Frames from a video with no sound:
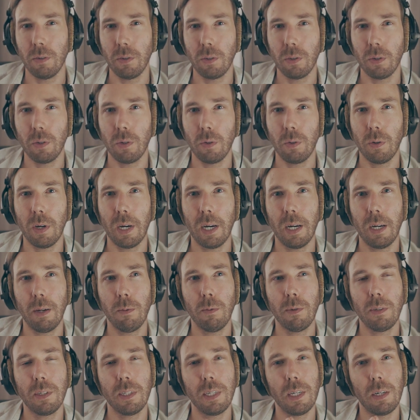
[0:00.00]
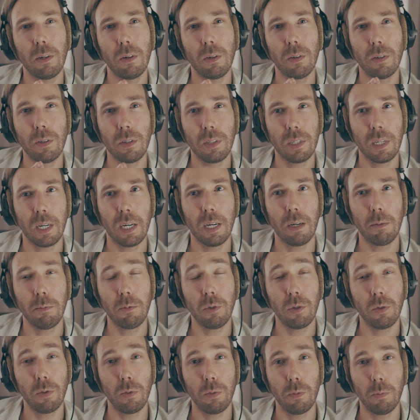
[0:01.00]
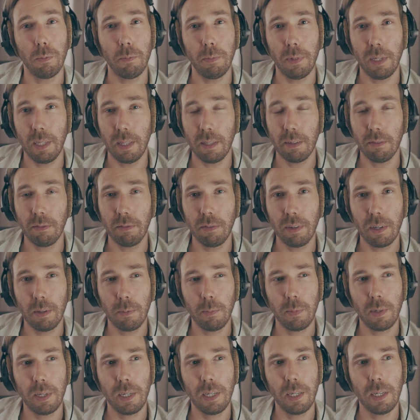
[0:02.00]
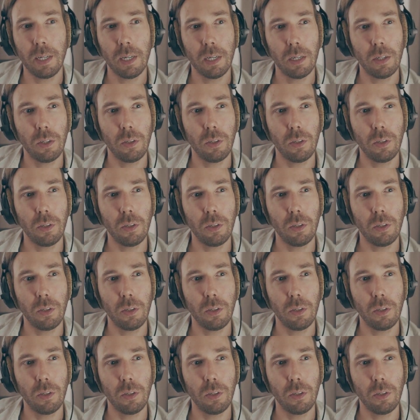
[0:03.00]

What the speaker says: So I was there on time to meet the family,